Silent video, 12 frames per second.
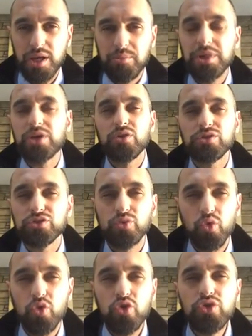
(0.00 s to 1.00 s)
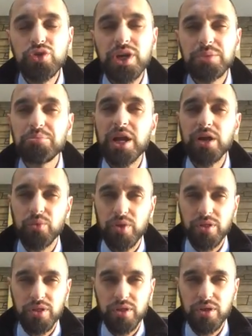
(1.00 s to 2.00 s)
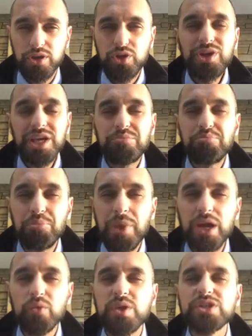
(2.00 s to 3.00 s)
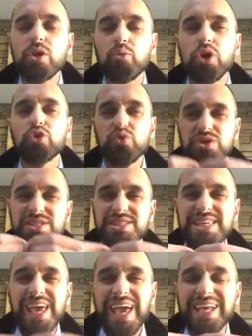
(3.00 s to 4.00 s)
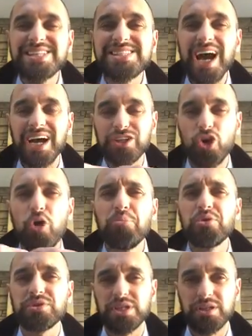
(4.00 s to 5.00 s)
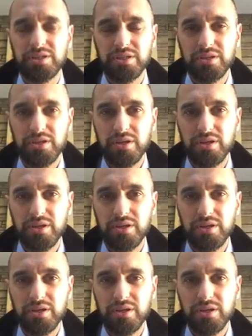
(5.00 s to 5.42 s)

Because who do you get married with? You get married with someone who is the exact opposite.